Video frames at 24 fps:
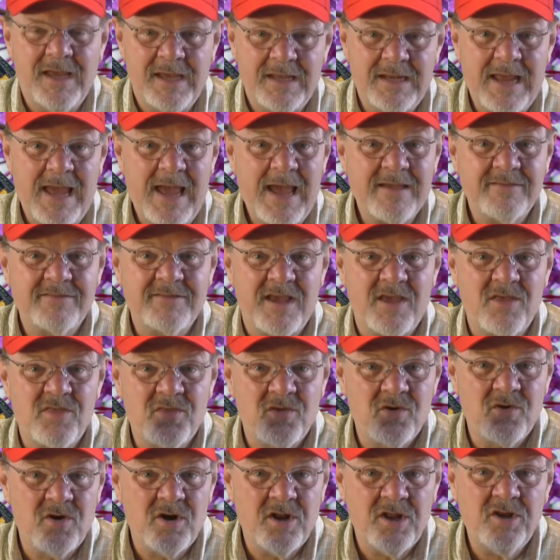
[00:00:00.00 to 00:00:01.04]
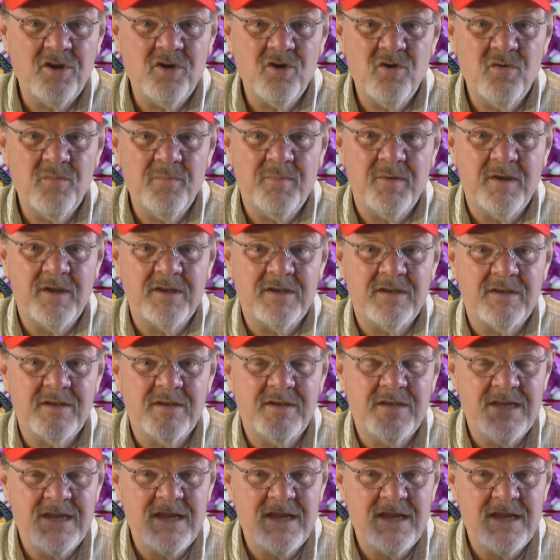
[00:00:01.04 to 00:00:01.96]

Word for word: It has a 32-bit